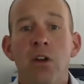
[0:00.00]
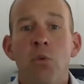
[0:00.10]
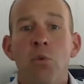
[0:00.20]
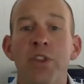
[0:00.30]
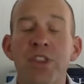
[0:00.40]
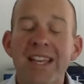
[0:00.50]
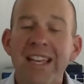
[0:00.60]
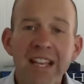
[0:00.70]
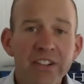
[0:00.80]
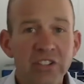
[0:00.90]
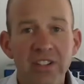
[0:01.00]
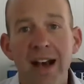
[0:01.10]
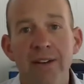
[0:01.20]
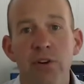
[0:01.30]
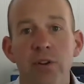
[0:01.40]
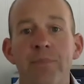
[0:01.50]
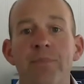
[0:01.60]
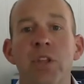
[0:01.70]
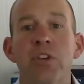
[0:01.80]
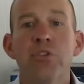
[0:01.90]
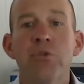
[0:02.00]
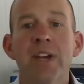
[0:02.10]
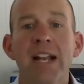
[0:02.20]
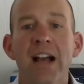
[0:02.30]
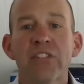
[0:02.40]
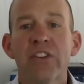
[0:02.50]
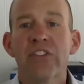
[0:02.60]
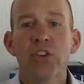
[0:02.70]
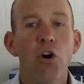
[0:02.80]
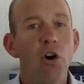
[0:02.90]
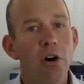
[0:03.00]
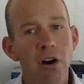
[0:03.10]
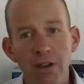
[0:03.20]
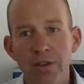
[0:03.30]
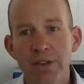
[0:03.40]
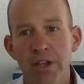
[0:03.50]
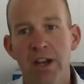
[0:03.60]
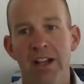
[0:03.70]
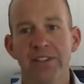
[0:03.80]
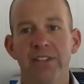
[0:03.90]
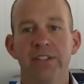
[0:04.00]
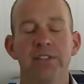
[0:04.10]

With each level, you get access to all of the content.